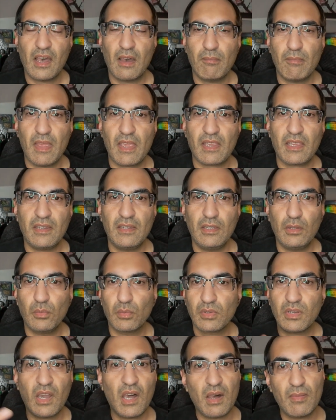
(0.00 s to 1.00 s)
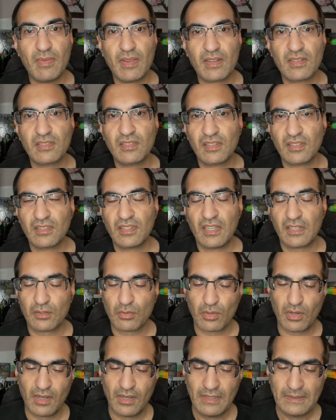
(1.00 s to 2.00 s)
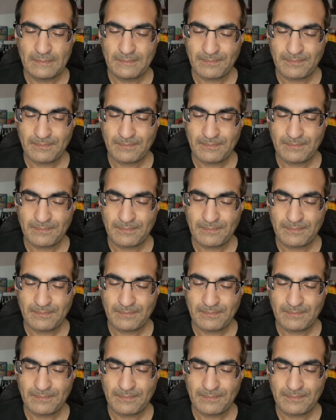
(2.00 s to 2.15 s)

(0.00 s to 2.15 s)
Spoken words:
making new comics, etc.